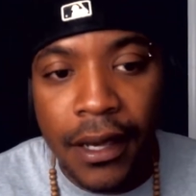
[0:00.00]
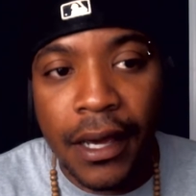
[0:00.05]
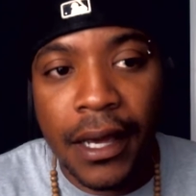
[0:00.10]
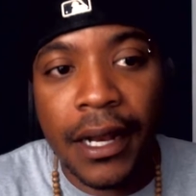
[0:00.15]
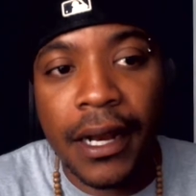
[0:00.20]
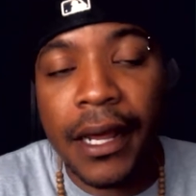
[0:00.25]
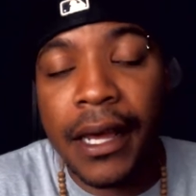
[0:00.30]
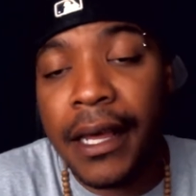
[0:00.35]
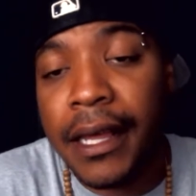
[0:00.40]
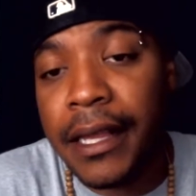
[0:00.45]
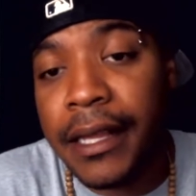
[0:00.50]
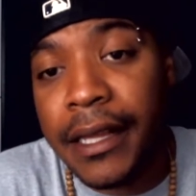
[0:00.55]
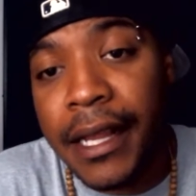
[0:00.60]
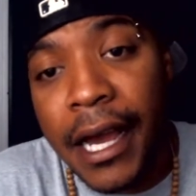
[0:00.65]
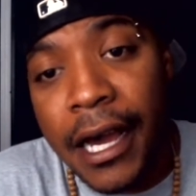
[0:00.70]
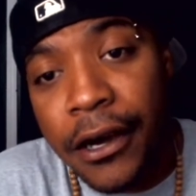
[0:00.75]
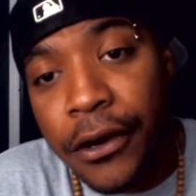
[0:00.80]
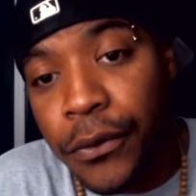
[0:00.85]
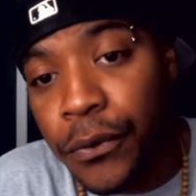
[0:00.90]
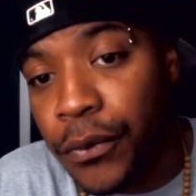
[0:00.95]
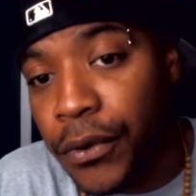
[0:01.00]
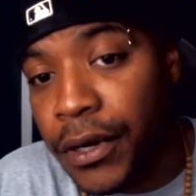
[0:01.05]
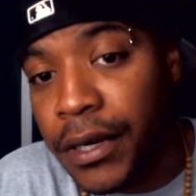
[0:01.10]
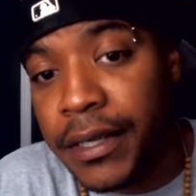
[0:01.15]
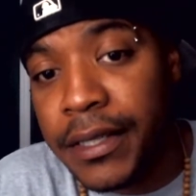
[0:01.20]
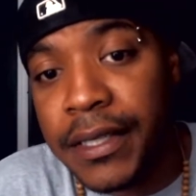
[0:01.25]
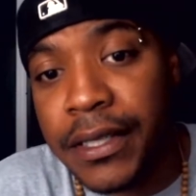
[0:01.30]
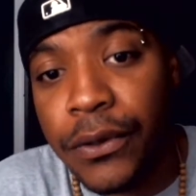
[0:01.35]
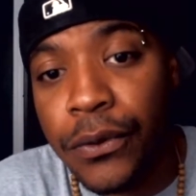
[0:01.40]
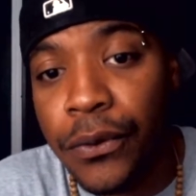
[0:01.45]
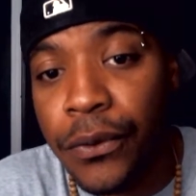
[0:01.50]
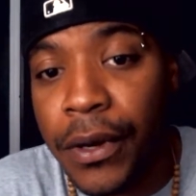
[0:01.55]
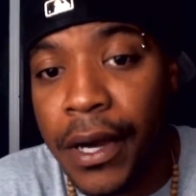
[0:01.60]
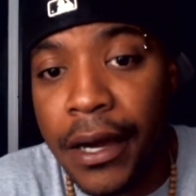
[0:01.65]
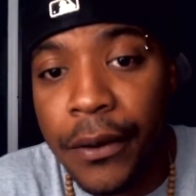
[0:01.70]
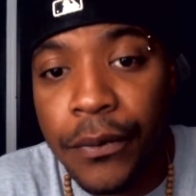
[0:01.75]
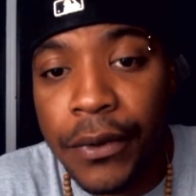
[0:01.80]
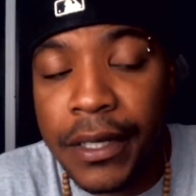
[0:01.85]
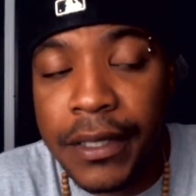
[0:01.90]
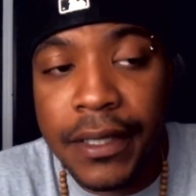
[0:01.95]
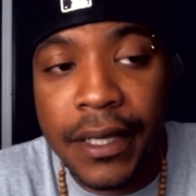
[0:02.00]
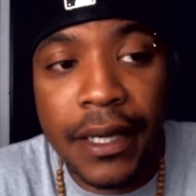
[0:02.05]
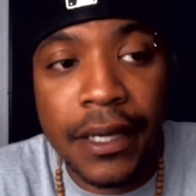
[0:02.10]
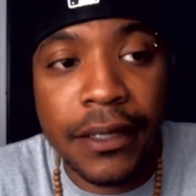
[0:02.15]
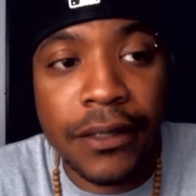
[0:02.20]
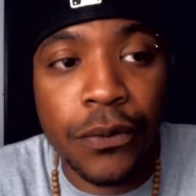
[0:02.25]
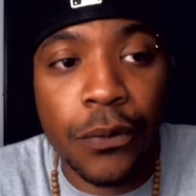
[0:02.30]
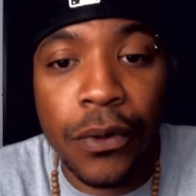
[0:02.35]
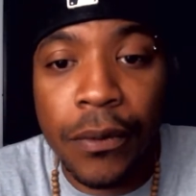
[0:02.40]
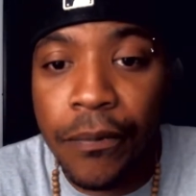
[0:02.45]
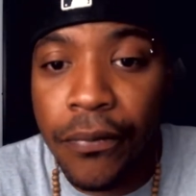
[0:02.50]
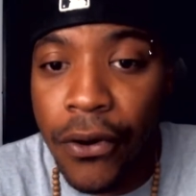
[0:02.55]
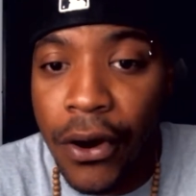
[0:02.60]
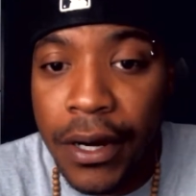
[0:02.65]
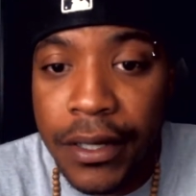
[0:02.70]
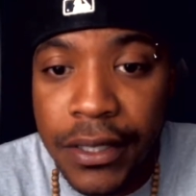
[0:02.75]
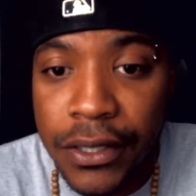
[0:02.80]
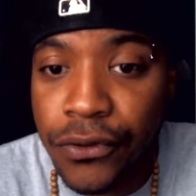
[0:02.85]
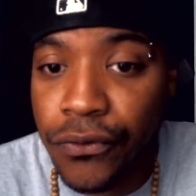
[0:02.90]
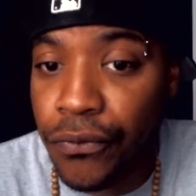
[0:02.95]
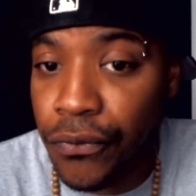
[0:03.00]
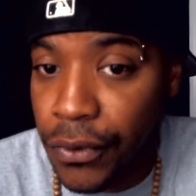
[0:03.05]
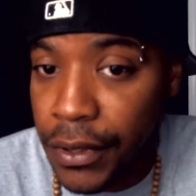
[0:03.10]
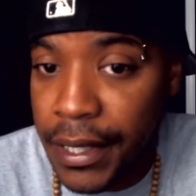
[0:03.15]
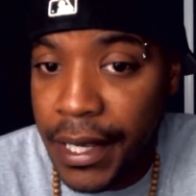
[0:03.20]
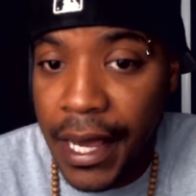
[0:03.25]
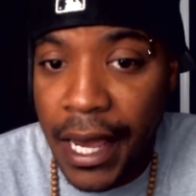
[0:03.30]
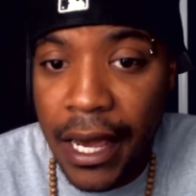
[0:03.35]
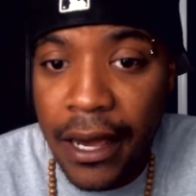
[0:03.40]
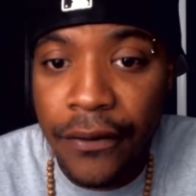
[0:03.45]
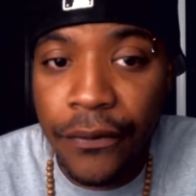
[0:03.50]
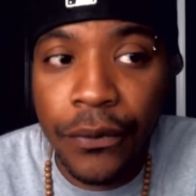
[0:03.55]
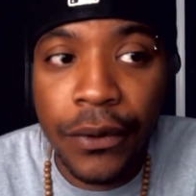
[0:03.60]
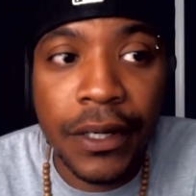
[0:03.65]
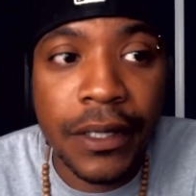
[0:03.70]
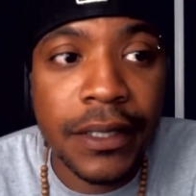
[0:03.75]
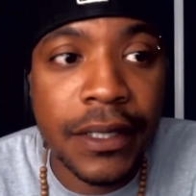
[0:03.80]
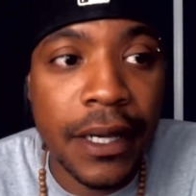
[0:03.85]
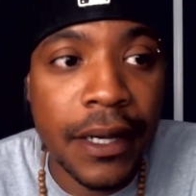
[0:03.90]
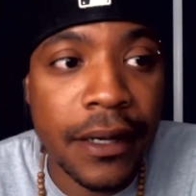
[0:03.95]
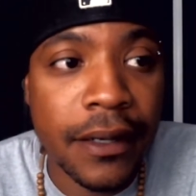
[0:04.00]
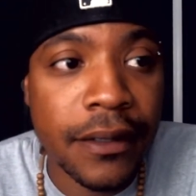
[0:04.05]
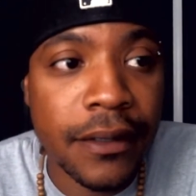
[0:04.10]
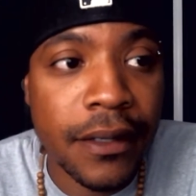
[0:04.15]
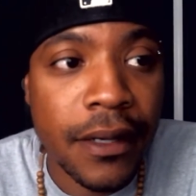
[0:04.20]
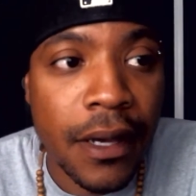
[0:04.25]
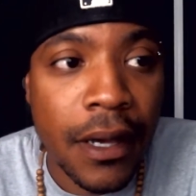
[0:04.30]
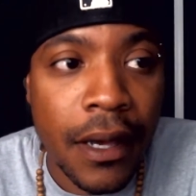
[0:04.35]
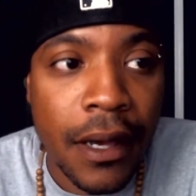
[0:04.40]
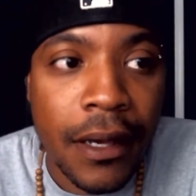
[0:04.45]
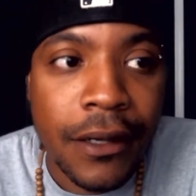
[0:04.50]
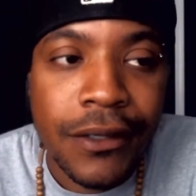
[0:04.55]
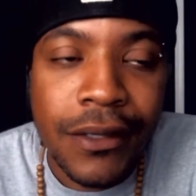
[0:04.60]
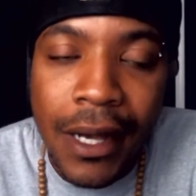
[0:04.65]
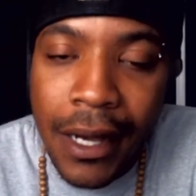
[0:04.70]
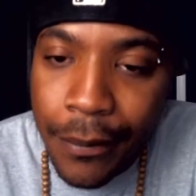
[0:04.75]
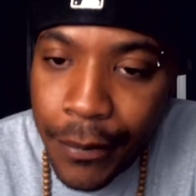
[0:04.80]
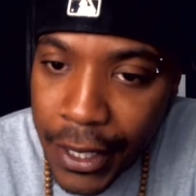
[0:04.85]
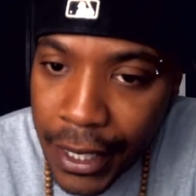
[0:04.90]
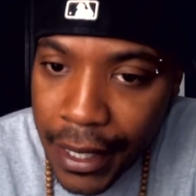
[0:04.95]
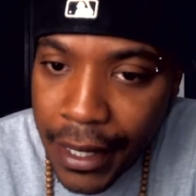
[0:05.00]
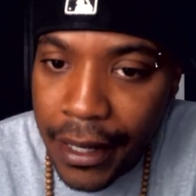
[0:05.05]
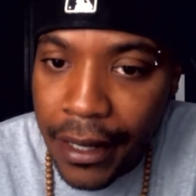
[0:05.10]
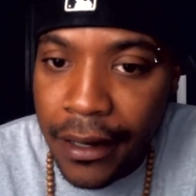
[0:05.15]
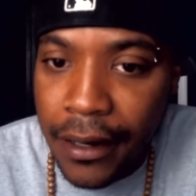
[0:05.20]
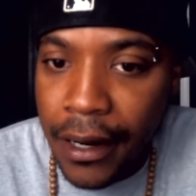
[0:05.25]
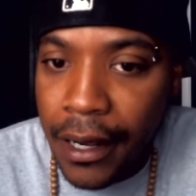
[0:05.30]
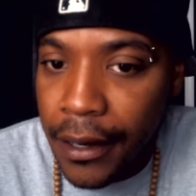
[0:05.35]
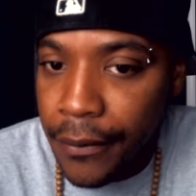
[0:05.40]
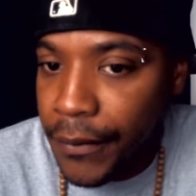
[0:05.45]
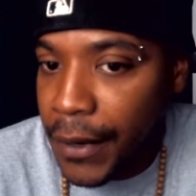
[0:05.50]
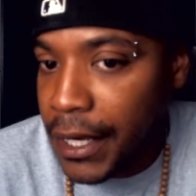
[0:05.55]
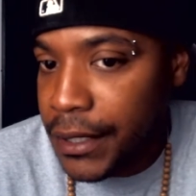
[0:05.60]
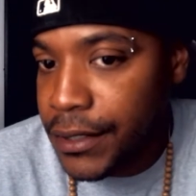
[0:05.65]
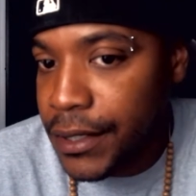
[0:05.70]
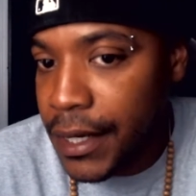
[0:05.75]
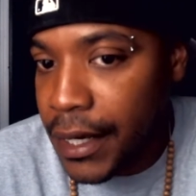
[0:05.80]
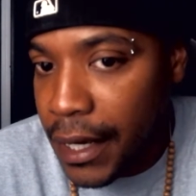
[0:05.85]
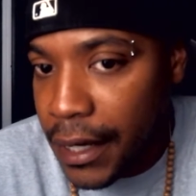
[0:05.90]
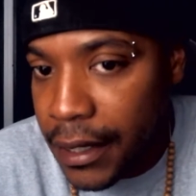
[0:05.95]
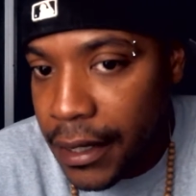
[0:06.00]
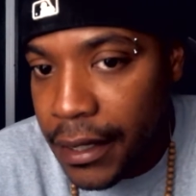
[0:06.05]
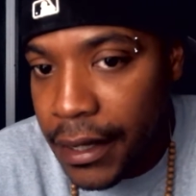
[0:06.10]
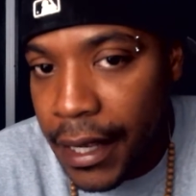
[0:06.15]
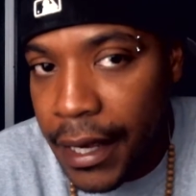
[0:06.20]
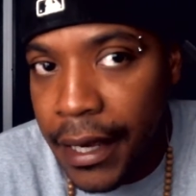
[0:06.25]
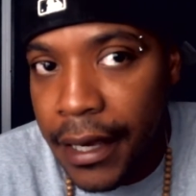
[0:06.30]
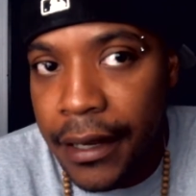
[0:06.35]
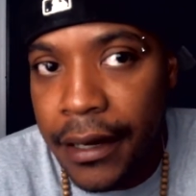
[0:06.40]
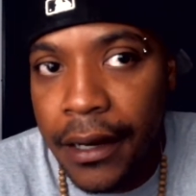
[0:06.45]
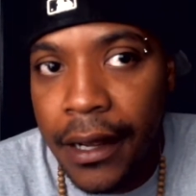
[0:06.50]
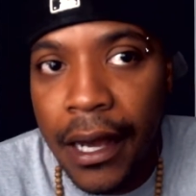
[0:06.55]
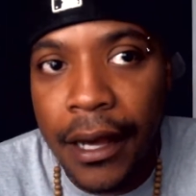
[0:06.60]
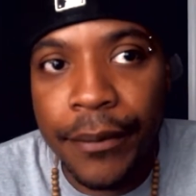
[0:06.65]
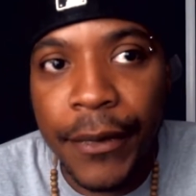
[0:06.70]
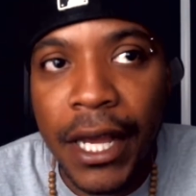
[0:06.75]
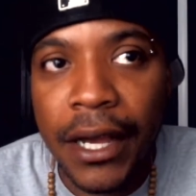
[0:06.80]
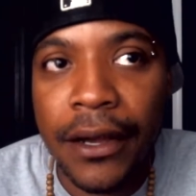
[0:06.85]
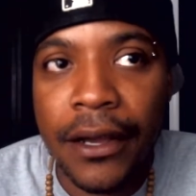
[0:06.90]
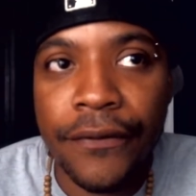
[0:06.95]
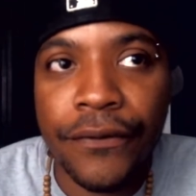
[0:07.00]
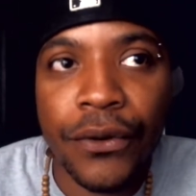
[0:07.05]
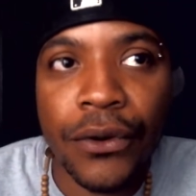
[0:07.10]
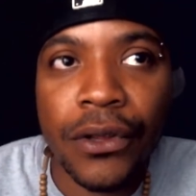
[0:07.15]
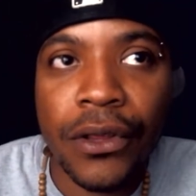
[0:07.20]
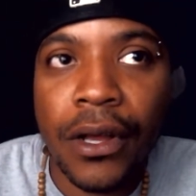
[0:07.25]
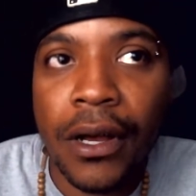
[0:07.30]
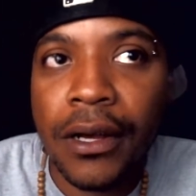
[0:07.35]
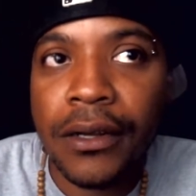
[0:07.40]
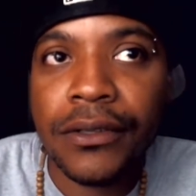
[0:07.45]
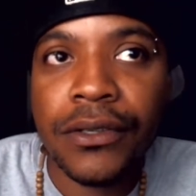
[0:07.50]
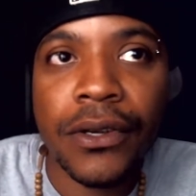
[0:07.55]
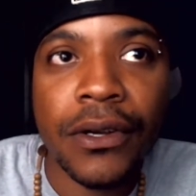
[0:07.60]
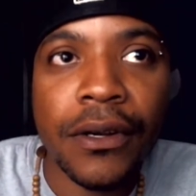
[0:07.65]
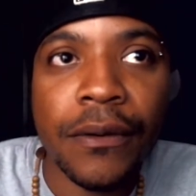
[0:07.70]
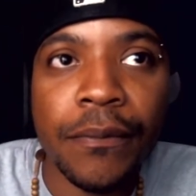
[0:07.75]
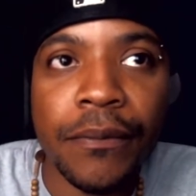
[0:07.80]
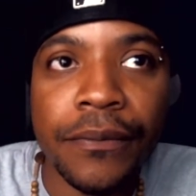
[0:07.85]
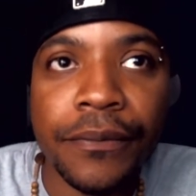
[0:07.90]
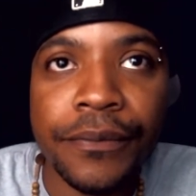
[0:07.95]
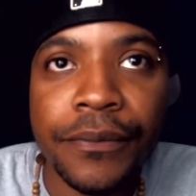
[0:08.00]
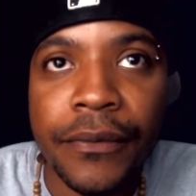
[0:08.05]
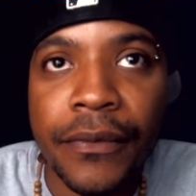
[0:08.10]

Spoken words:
And now we're going to see who got what it takes, what projects really have what it takes. So I'm glad. I'm actually kind of glad. I'm not, if you're a long-term,